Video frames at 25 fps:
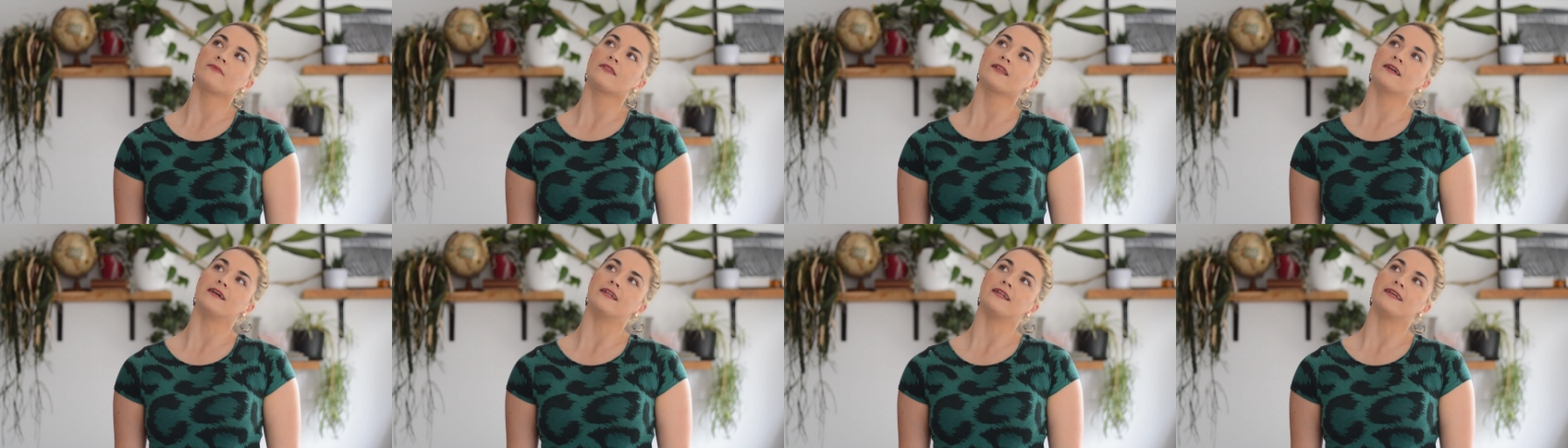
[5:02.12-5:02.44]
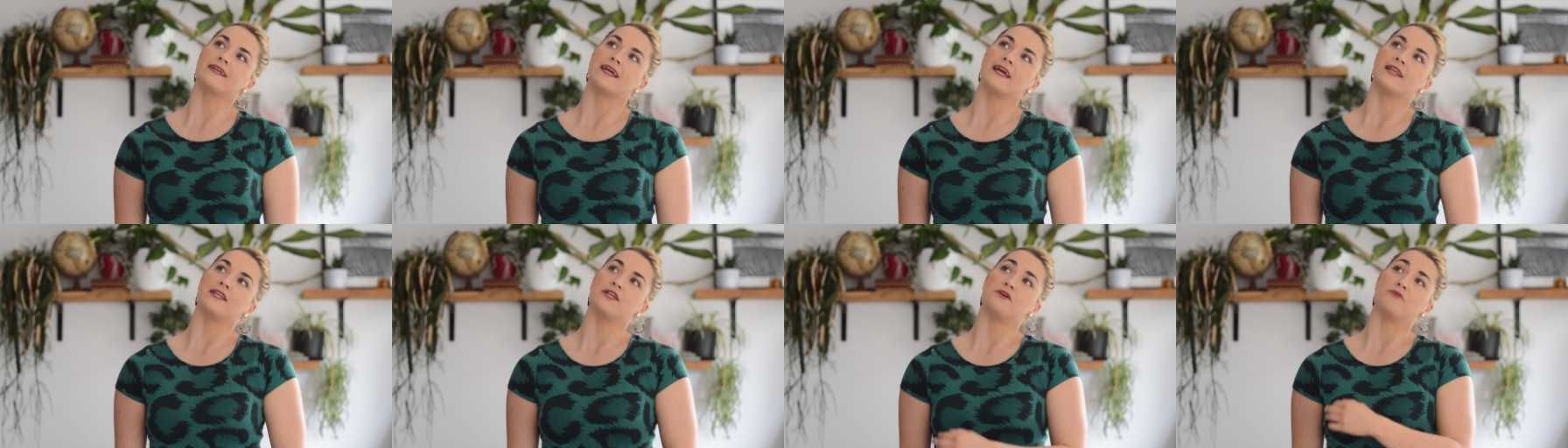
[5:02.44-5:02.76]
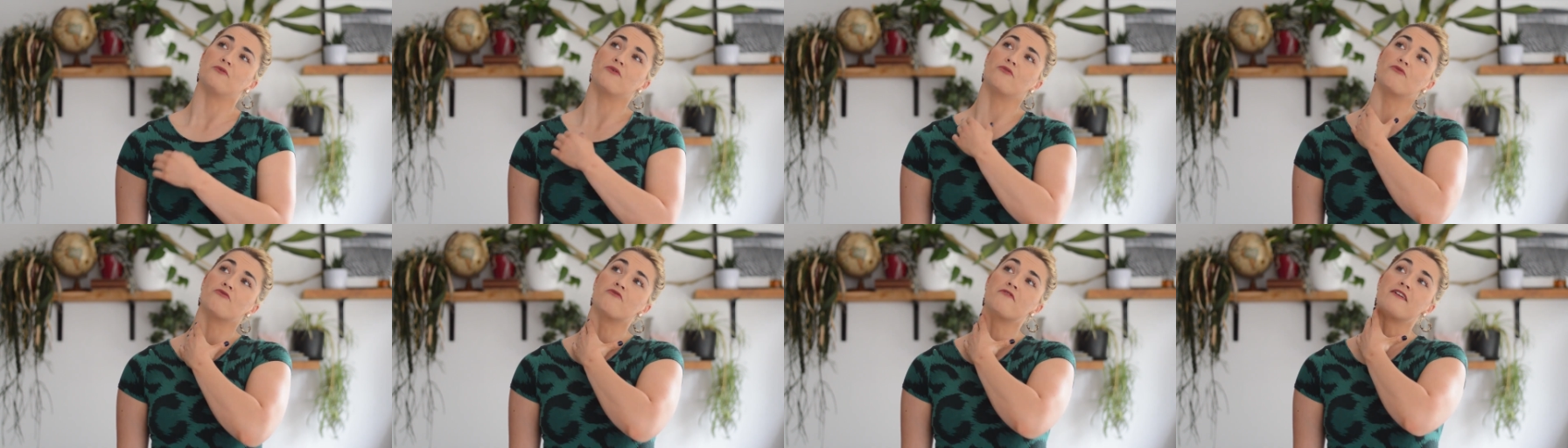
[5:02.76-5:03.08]
And again, you
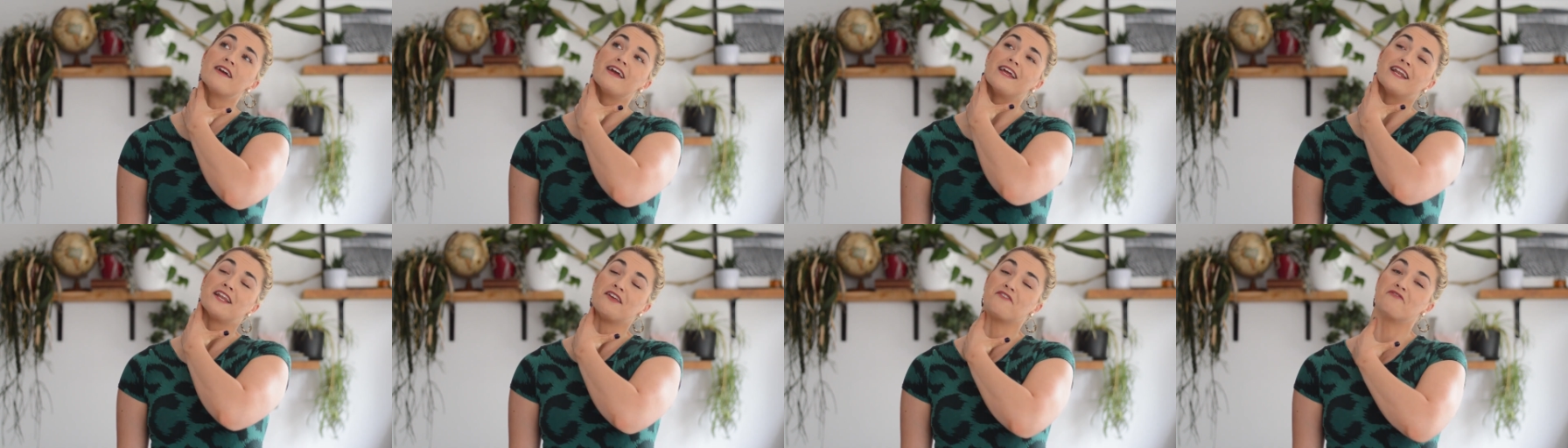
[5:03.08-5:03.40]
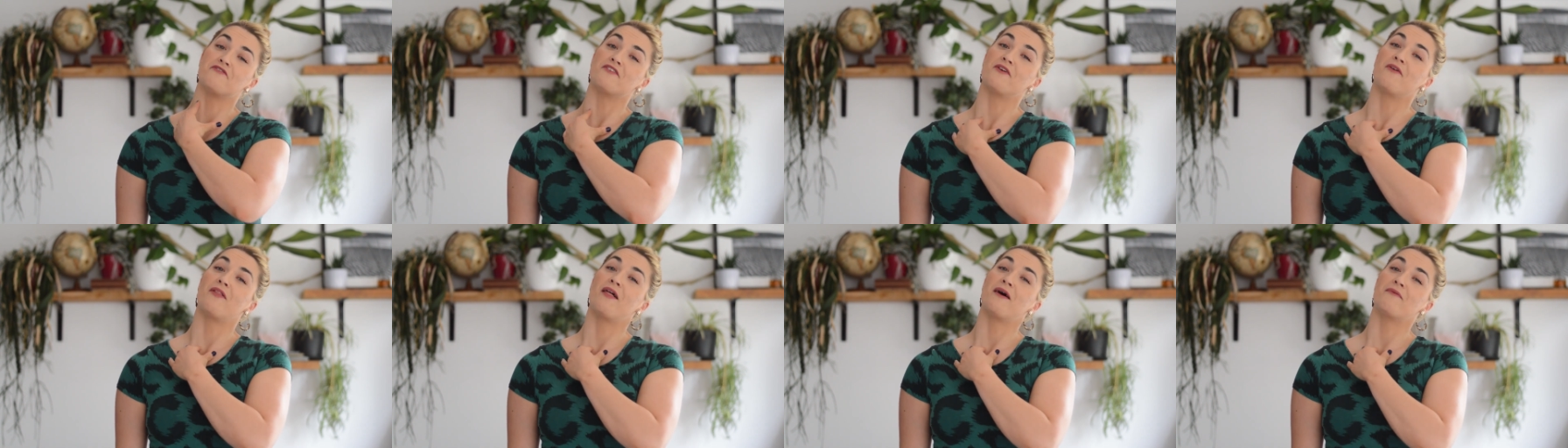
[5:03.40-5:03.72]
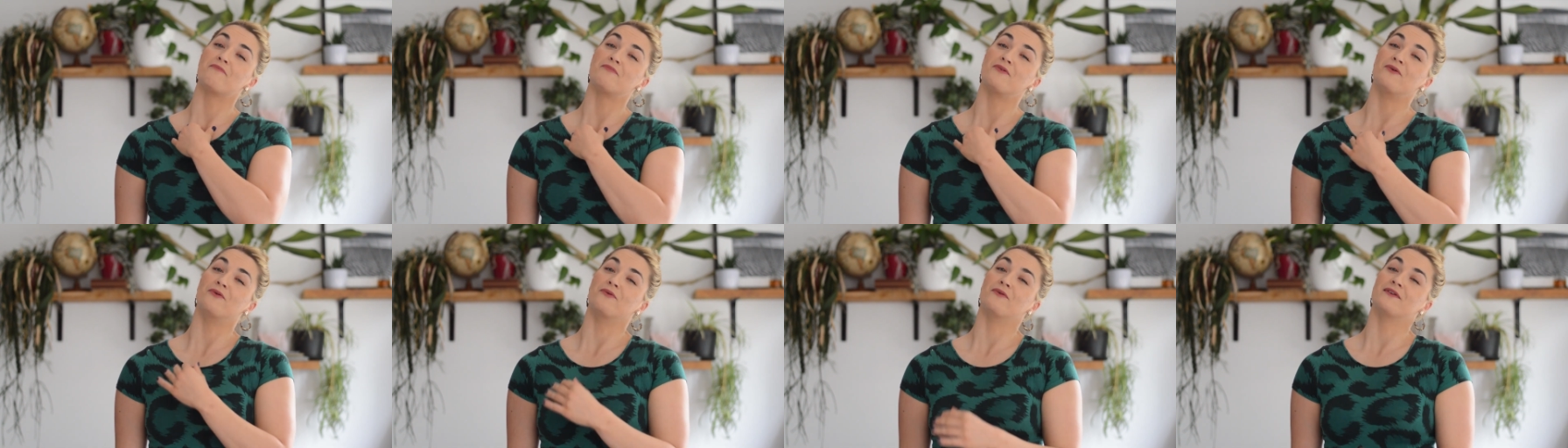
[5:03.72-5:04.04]
will really feel
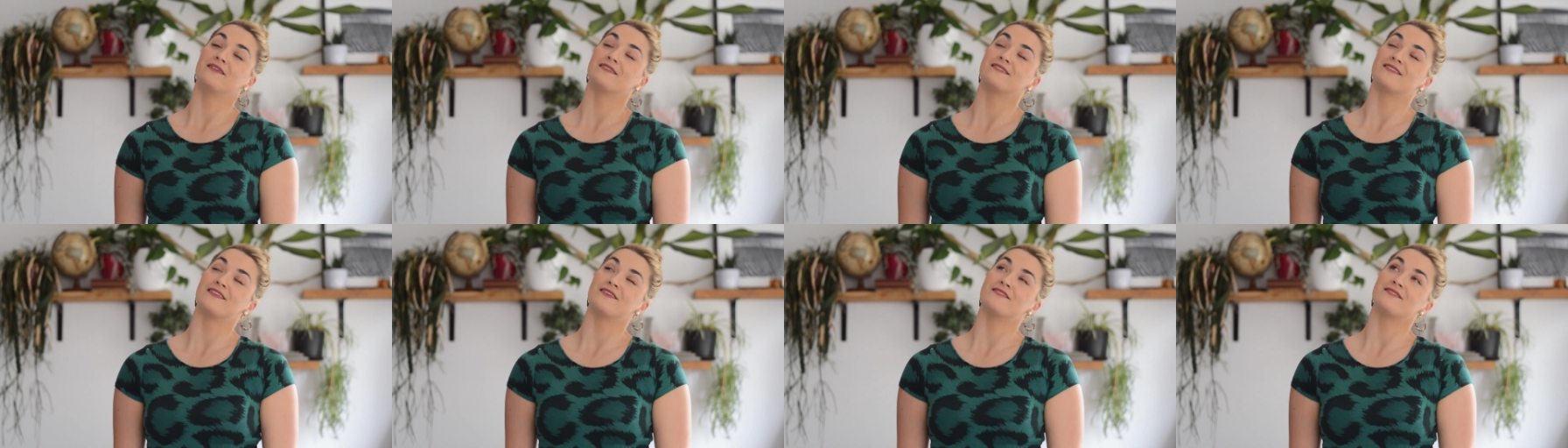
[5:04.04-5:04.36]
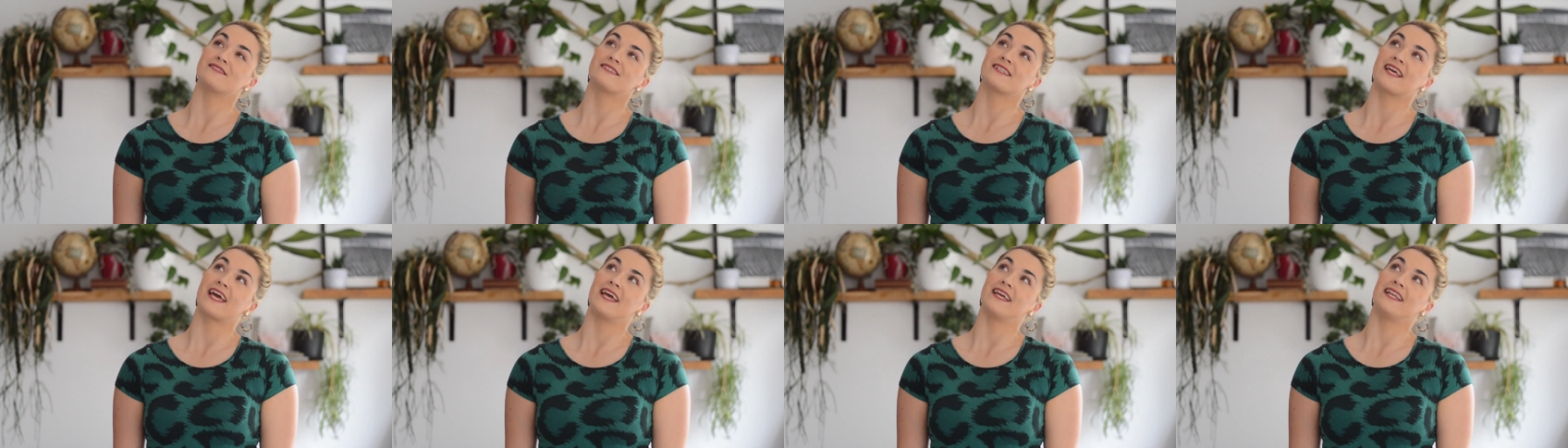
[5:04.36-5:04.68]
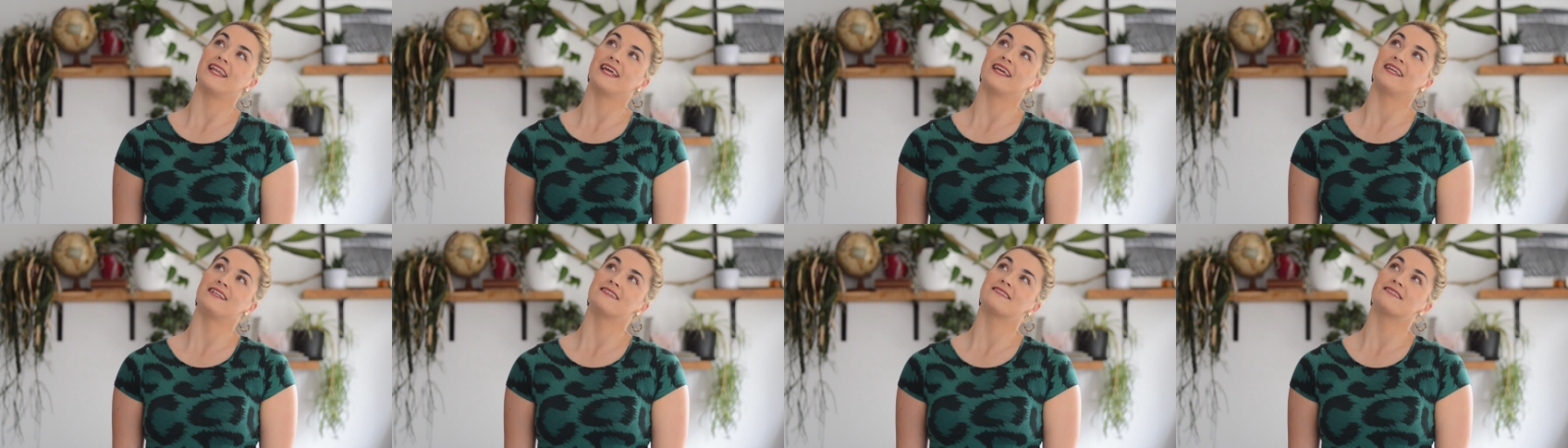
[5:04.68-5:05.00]
that pull into those
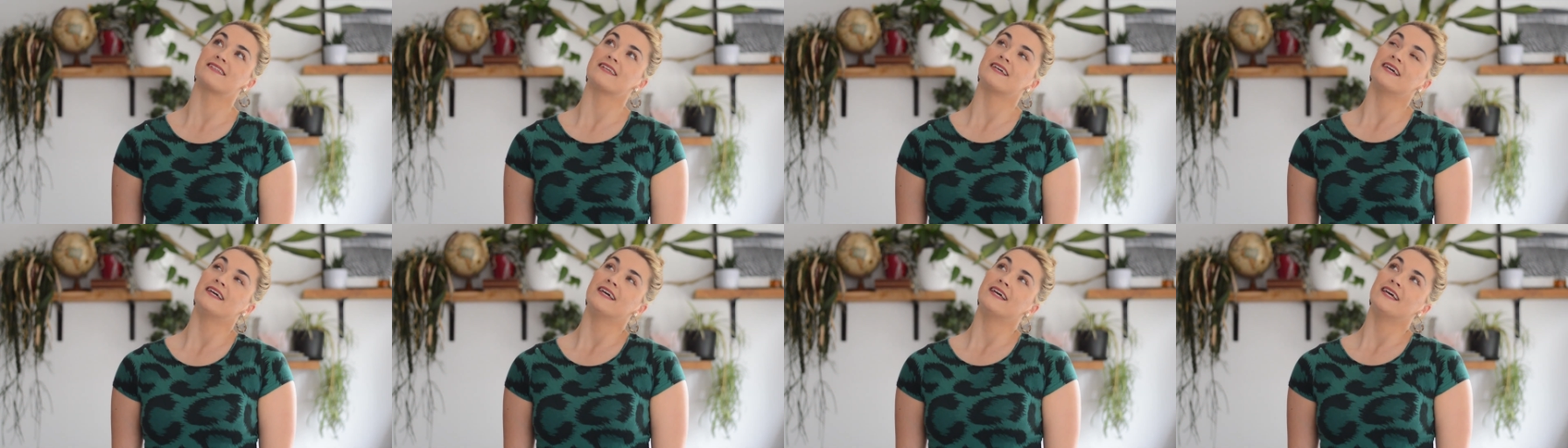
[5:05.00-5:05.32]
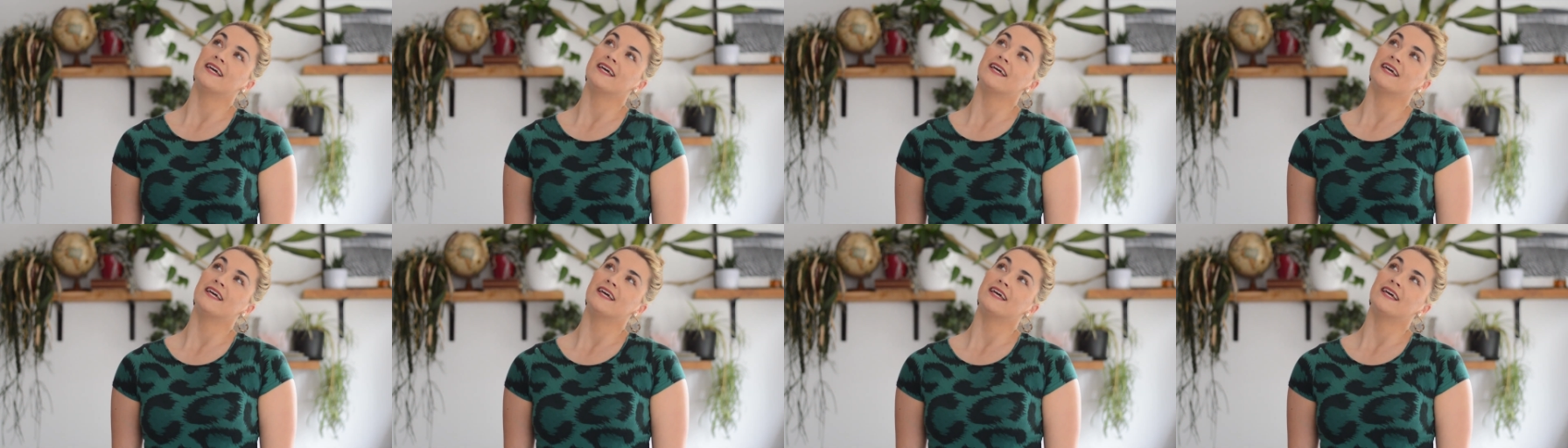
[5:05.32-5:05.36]
scalenes.